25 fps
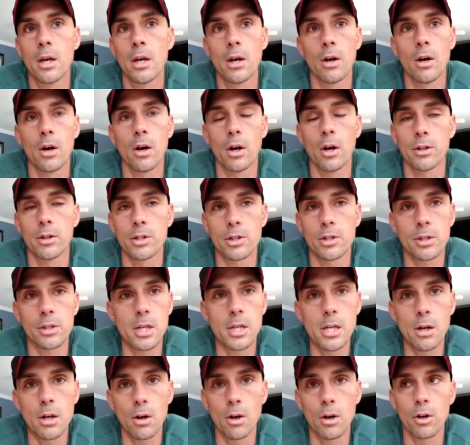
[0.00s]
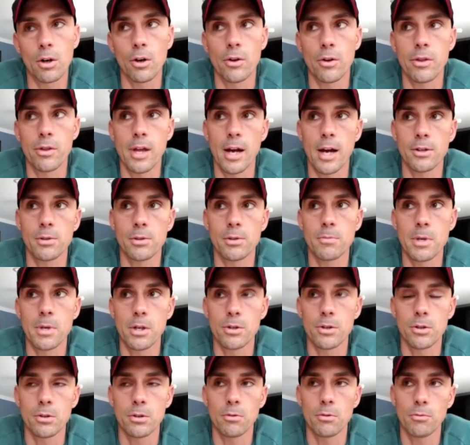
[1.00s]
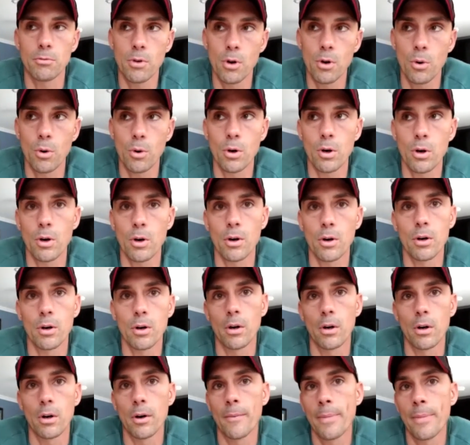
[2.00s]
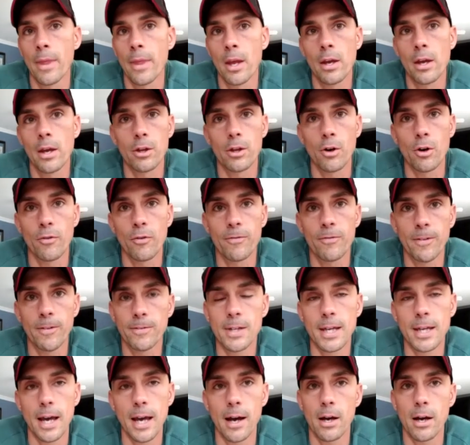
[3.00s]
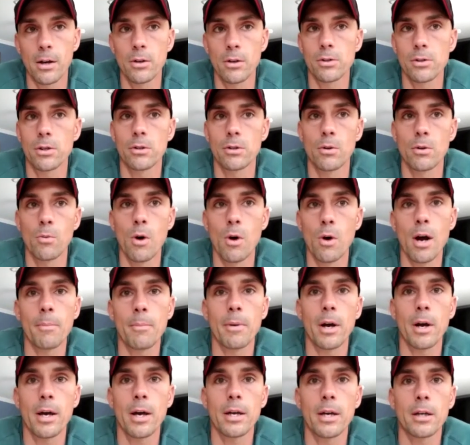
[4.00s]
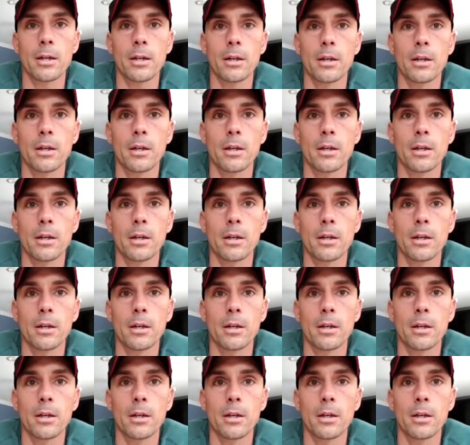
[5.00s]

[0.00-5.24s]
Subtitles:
on the ski erg, or 1,000 meters on the rower, or 50 cals on the watt bike,